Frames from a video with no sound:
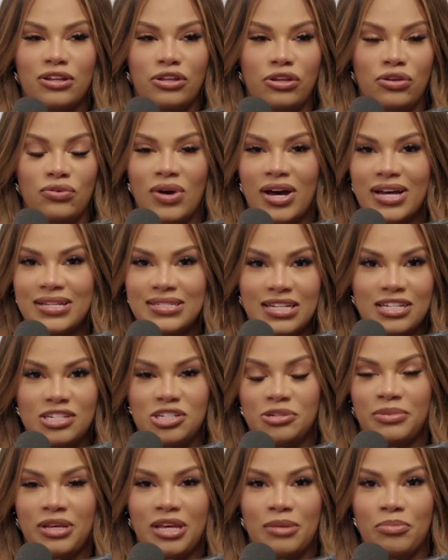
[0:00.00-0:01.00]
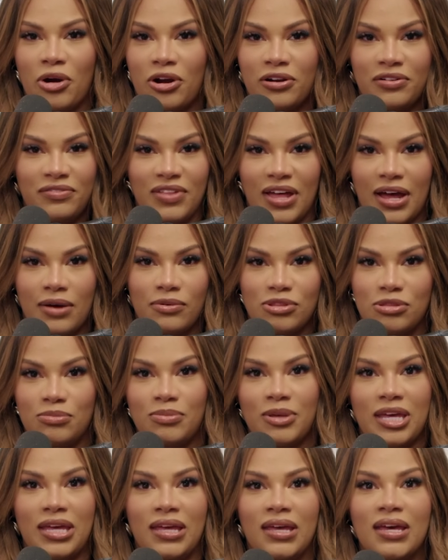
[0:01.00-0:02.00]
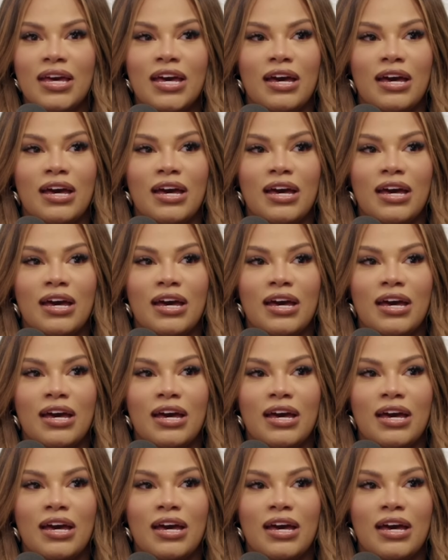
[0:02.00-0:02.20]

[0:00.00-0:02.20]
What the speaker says: you guys get to be a part of that with me,